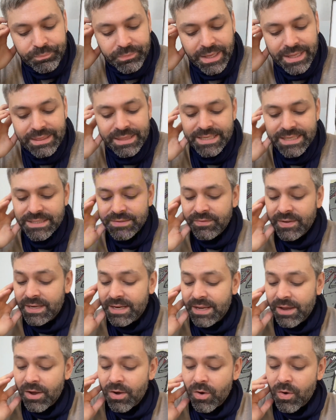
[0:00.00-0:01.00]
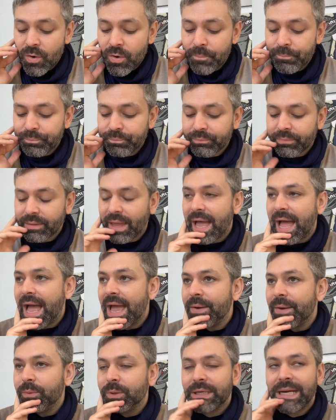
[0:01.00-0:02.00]
in this video,
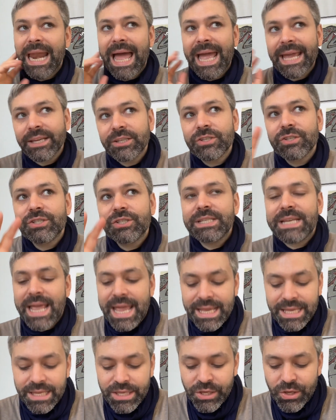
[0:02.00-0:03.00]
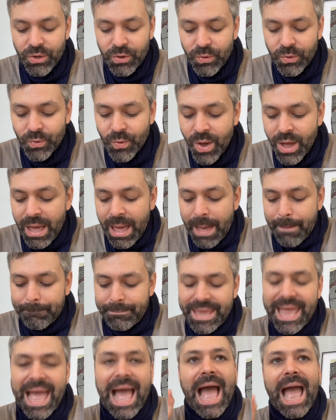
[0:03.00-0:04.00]
I would like to take you
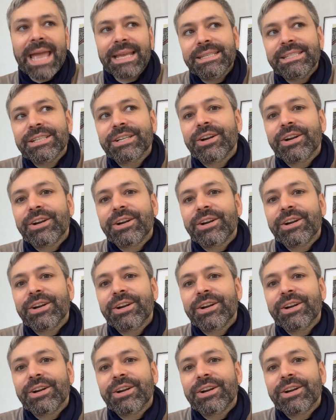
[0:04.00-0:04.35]
behind the